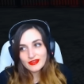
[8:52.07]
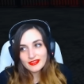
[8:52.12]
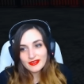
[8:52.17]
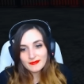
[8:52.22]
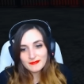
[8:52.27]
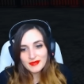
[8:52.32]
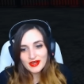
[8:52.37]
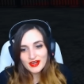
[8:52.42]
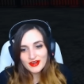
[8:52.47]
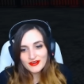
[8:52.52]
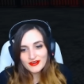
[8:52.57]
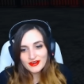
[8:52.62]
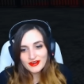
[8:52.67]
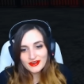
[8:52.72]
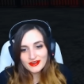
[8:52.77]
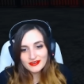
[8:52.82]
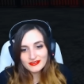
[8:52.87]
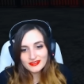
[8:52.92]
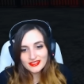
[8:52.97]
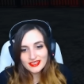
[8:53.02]
the
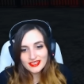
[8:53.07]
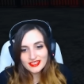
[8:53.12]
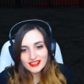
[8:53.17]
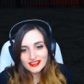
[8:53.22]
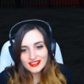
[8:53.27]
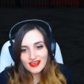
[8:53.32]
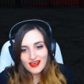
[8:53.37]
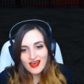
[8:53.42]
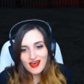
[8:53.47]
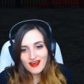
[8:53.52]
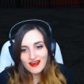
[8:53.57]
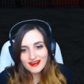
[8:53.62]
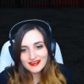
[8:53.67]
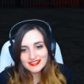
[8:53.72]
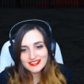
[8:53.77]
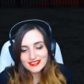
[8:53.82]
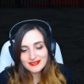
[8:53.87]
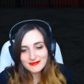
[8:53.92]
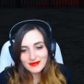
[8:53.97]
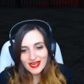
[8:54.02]
murder. Look at the
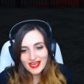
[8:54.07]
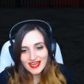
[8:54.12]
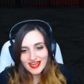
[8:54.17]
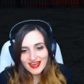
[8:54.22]
hearts in my